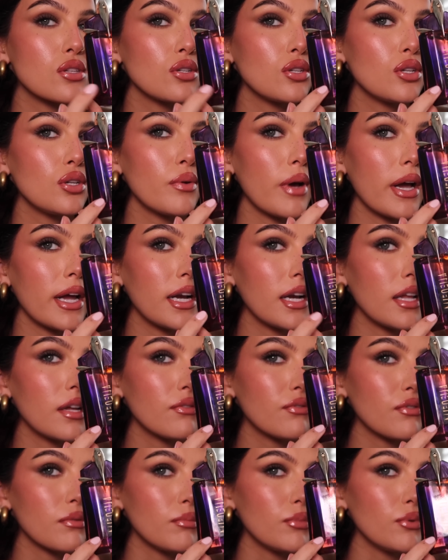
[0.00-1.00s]
the new
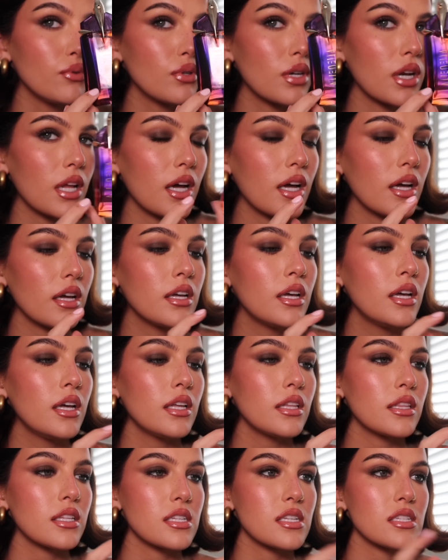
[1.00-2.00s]
Alien from Mugler.
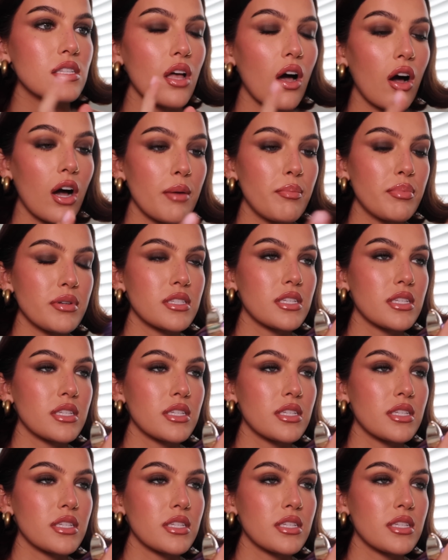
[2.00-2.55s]
This is the Hyper